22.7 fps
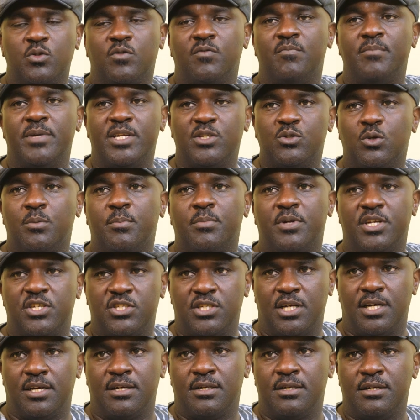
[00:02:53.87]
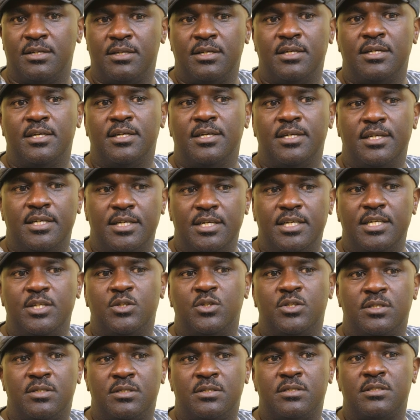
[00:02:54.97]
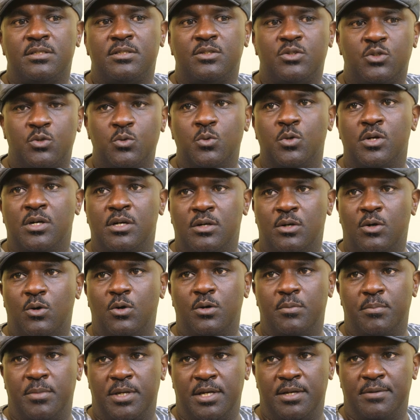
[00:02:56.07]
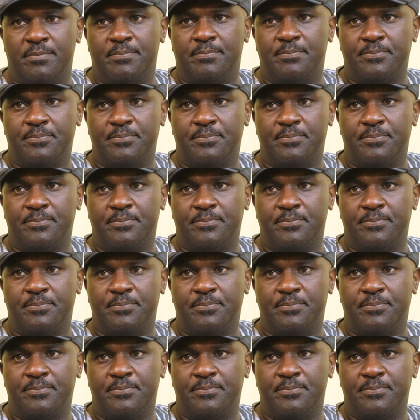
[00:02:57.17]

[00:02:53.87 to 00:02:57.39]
of mental pressure it took on me.